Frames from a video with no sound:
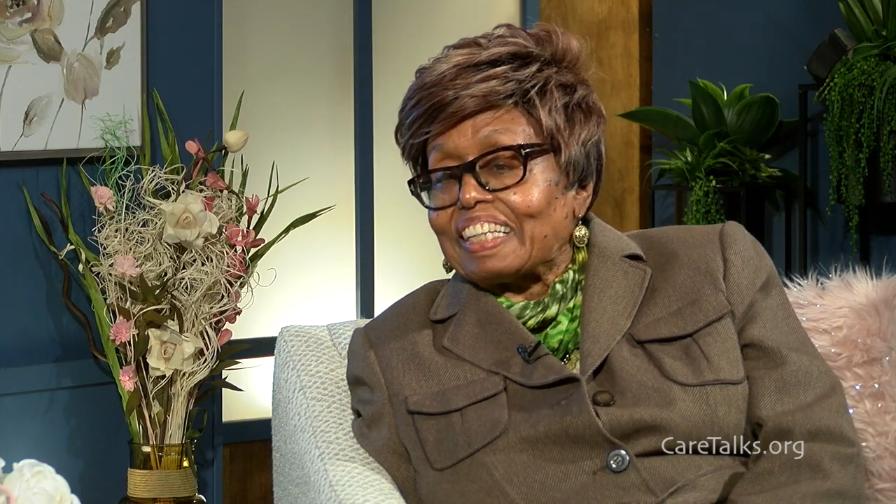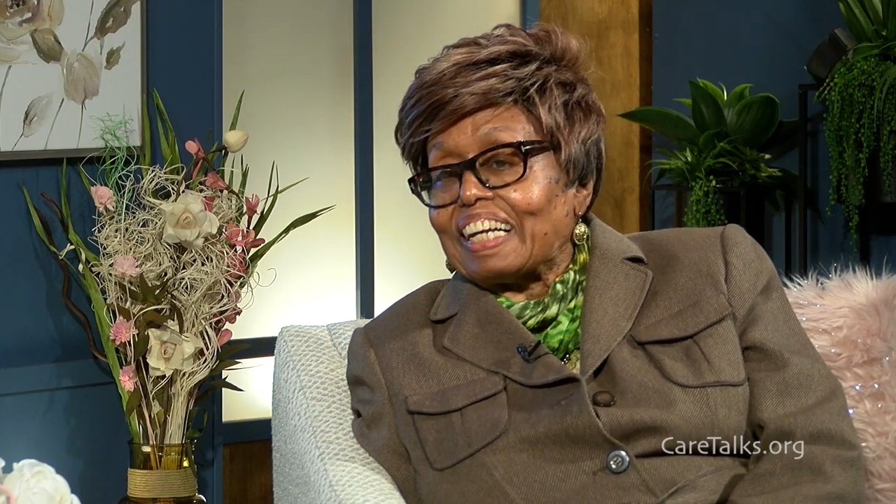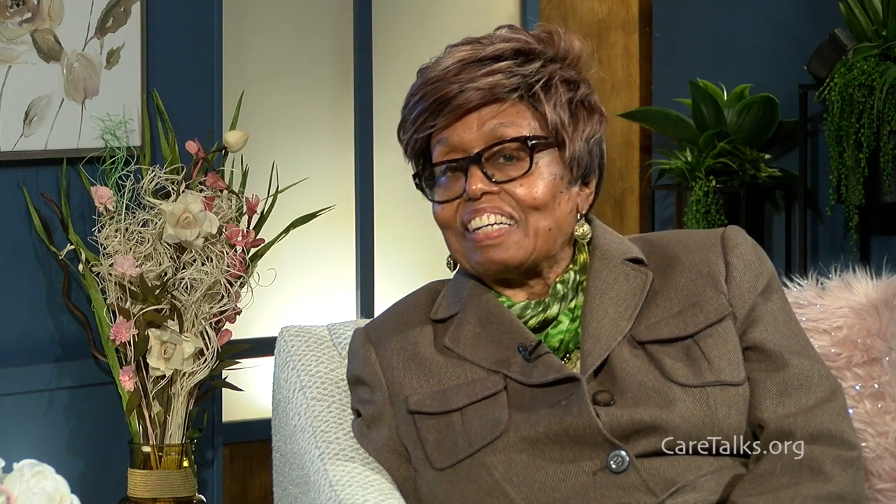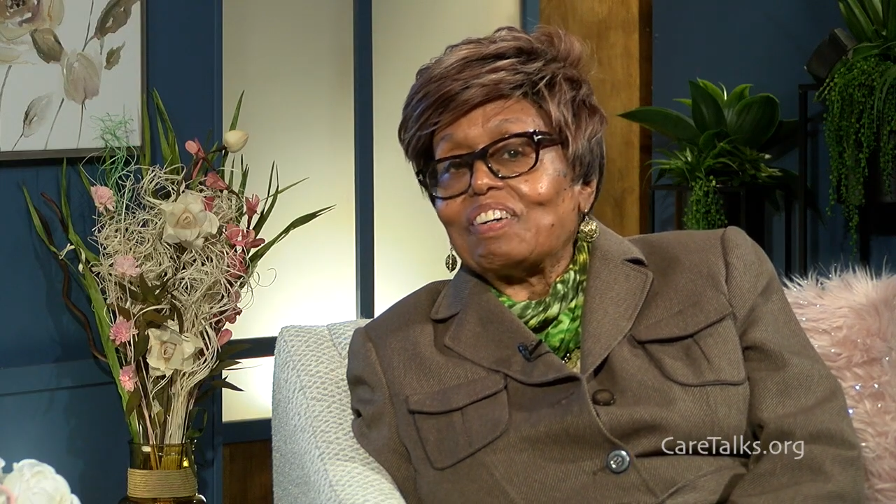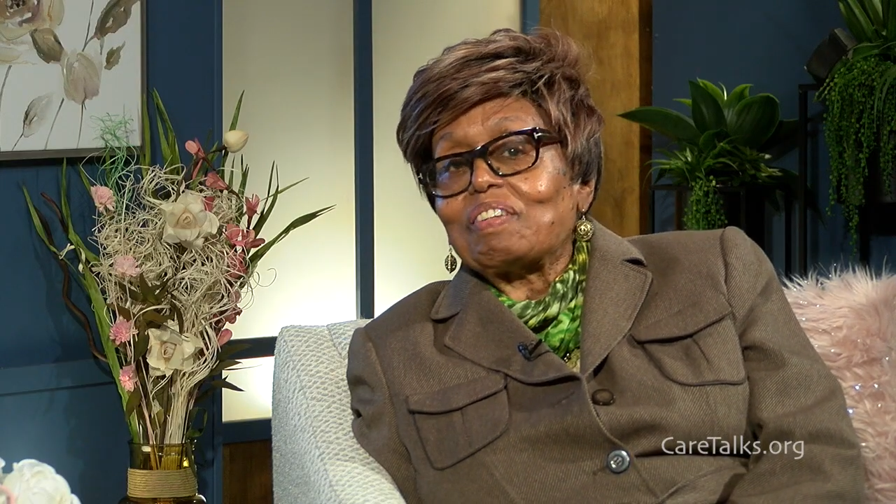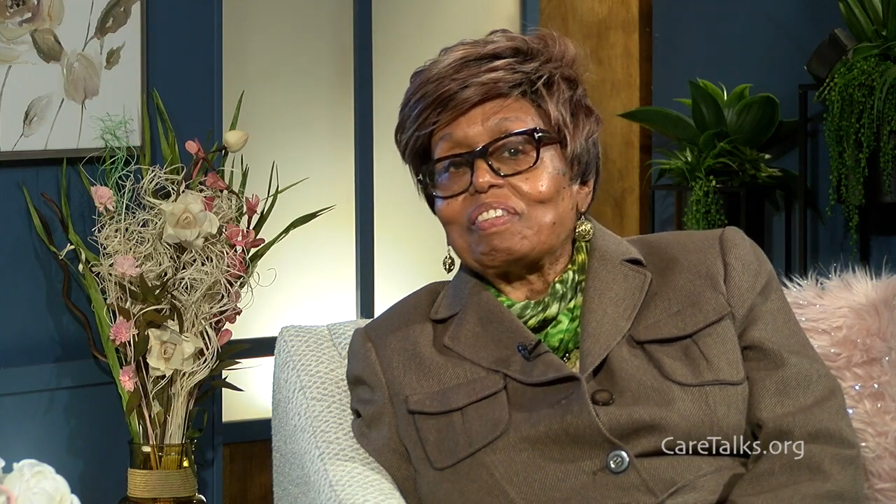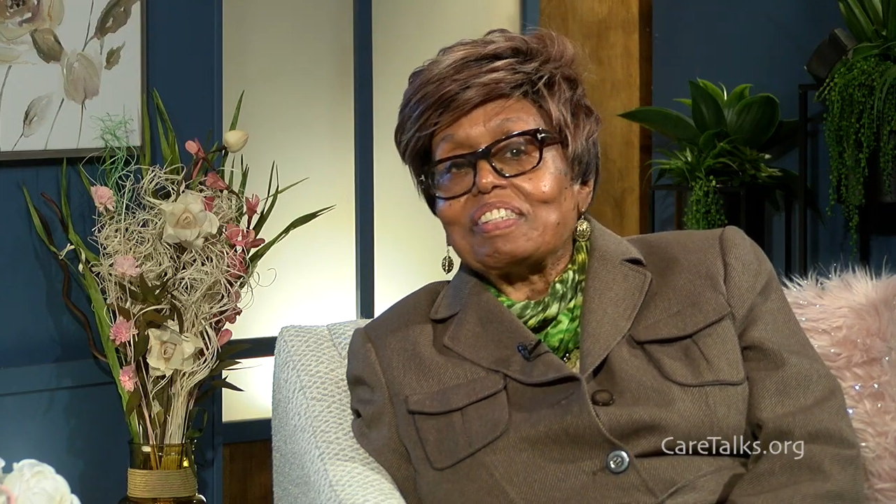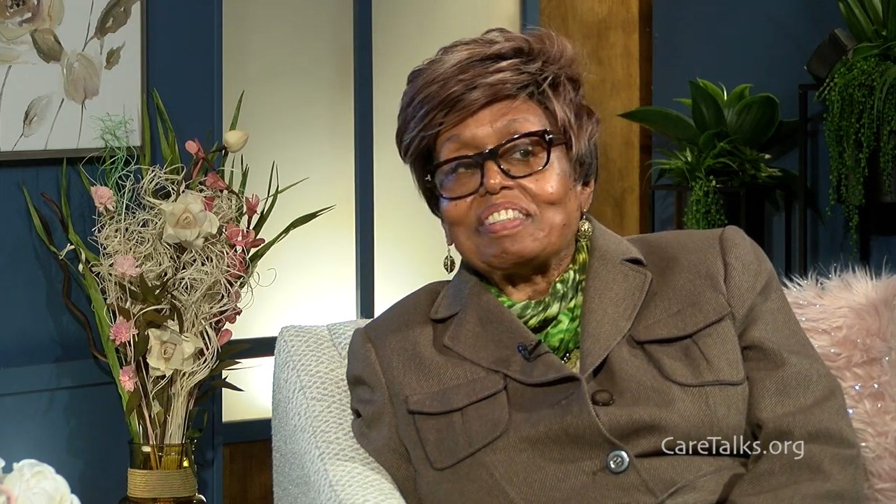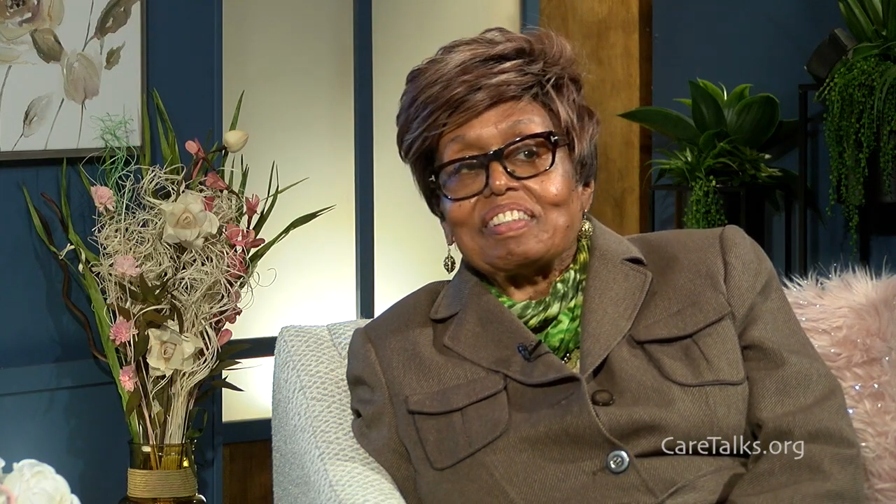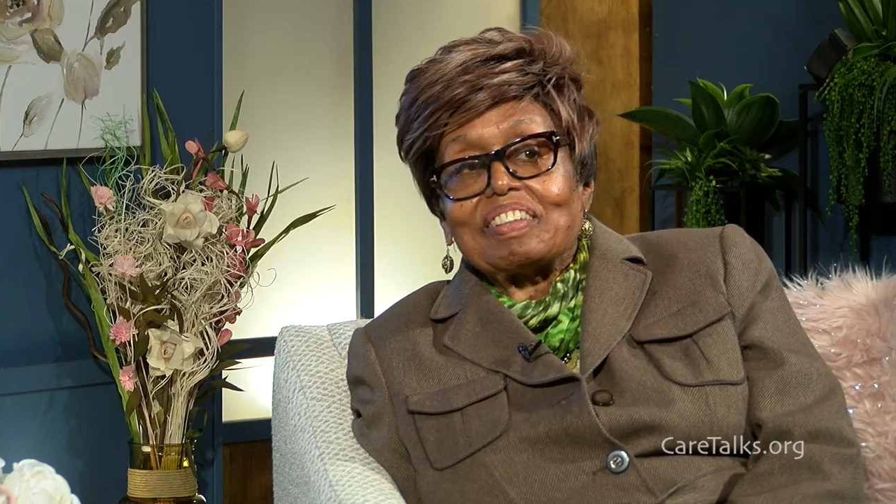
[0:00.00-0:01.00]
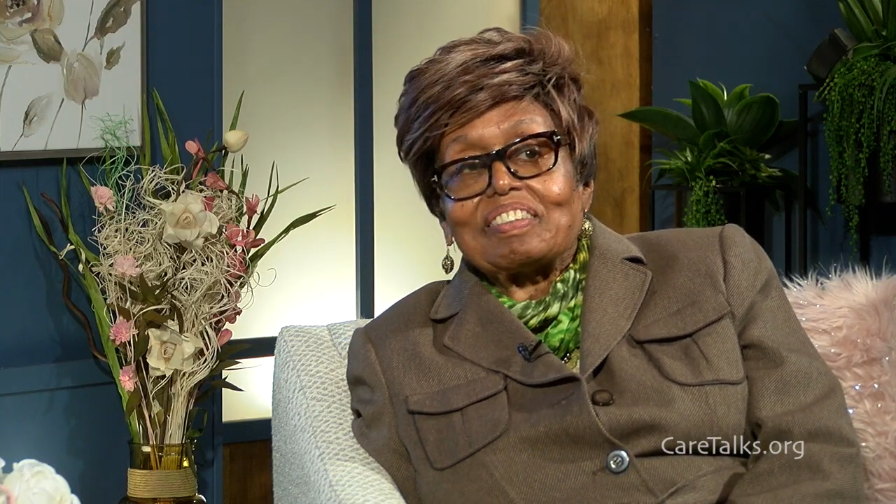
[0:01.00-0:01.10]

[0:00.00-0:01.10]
they don't even